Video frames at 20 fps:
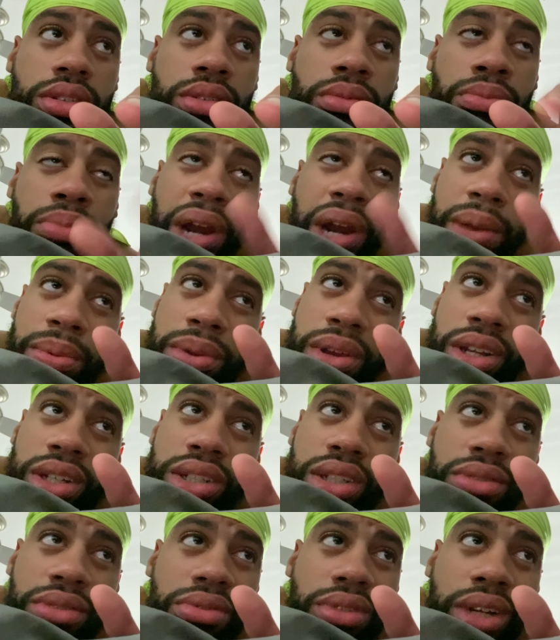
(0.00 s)
Probably be in the
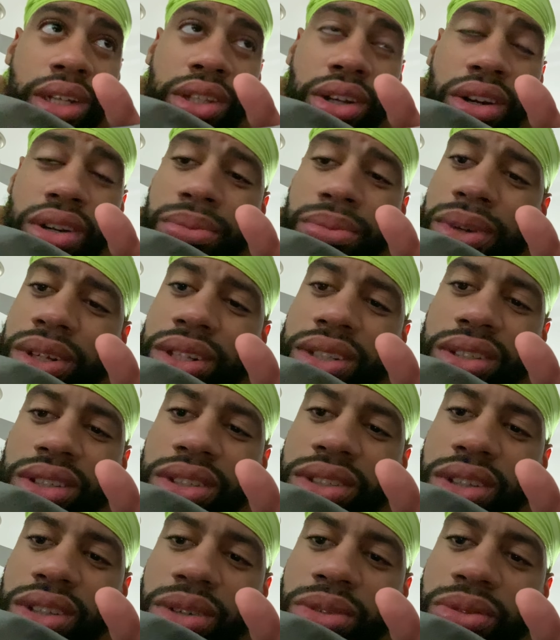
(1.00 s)
gym for like 30 minutes or
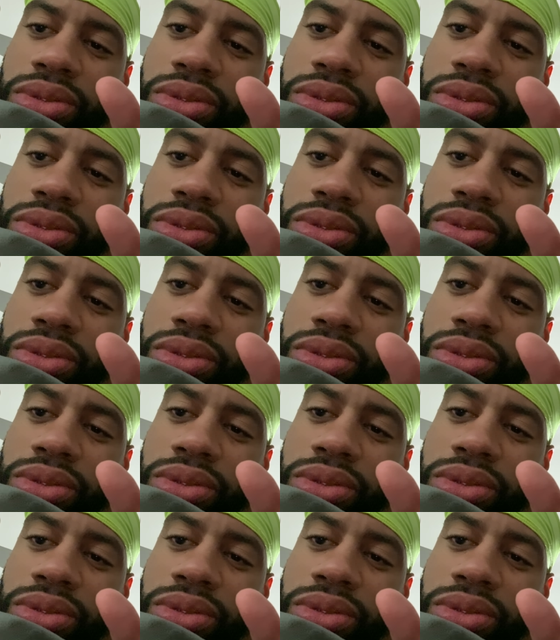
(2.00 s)
so,